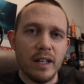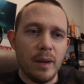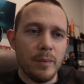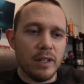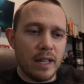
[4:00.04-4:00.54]
that
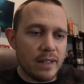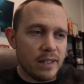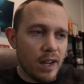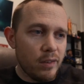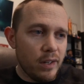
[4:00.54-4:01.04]
I'm going to
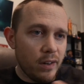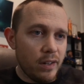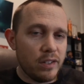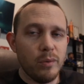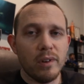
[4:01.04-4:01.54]
test out here
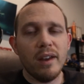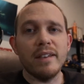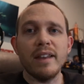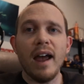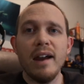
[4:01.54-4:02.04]
is doing
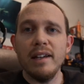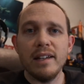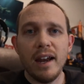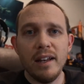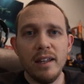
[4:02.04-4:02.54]
a tiny,
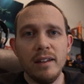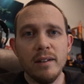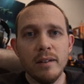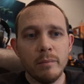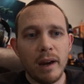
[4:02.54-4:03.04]
tiny
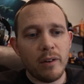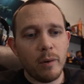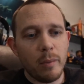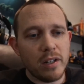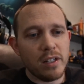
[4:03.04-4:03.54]

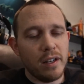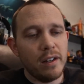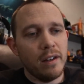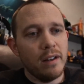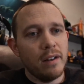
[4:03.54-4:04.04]
micro budget.
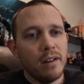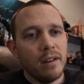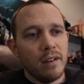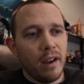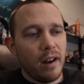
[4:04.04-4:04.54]

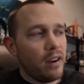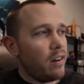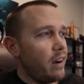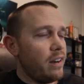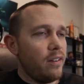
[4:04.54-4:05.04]
And I
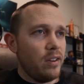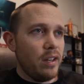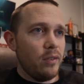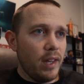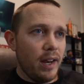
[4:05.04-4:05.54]
created a
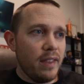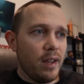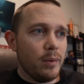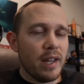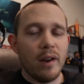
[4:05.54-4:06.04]
video today
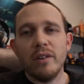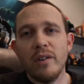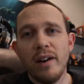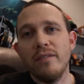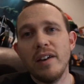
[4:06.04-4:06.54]
that was how to
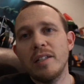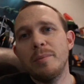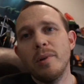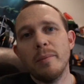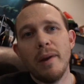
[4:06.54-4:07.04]
create a
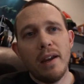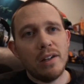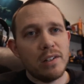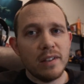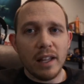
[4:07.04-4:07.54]
Facebook
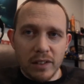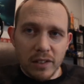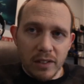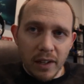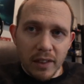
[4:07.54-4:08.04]
page.
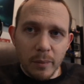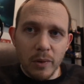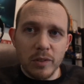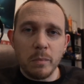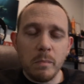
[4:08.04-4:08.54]
That's like the
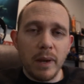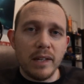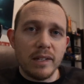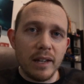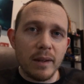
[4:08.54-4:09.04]
most
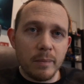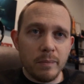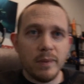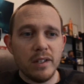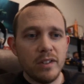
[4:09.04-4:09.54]
basic
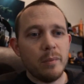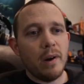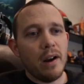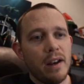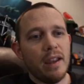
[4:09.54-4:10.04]
digital
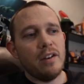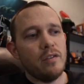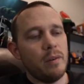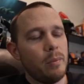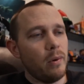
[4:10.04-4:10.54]
marketing
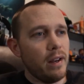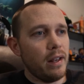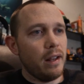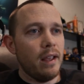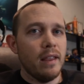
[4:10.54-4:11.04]
entry point
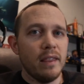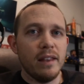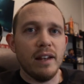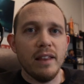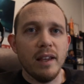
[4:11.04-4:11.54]

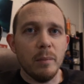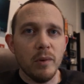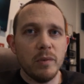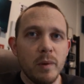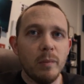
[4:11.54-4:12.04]
that I think
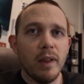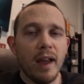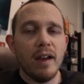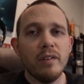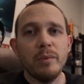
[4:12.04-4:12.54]
most people
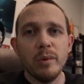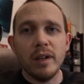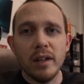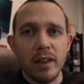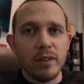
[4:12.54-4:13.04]
have. I'm doing
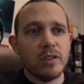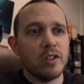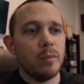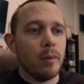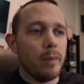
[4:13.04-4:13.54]
another
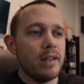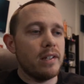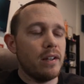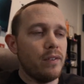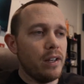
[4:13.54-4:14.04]
super
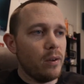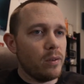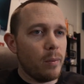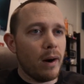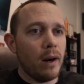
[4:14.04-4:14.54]
basic video
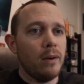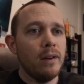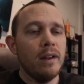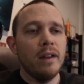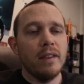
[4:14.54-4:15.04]
tomorrow
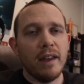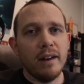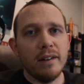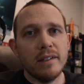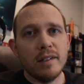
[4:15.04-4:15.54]

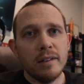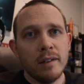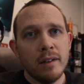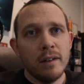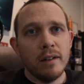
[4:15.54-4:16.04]
that is
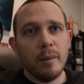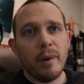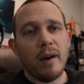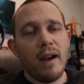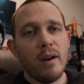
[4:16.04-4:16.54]

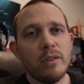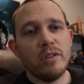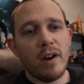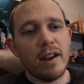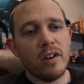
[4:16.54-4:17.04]
about how to
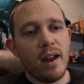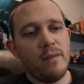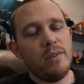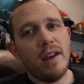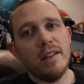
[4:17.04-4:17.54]
track your
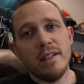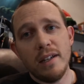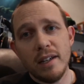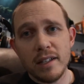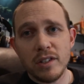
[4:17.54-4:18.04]

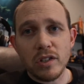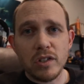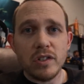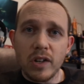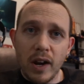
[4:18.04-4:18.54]
advertising and
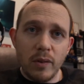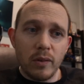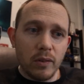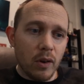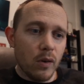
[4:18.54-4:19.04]
just
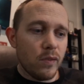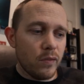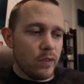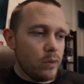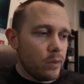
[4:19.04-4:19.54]
general
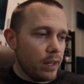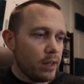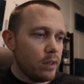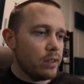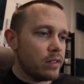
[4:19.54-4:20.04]
overview,
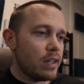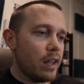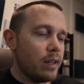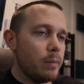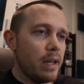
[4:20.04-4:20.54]
like good
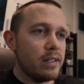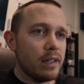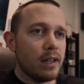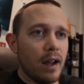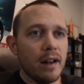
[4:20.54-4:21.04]
solid
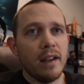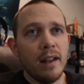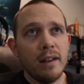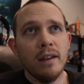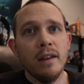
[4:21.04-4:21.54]
basic content.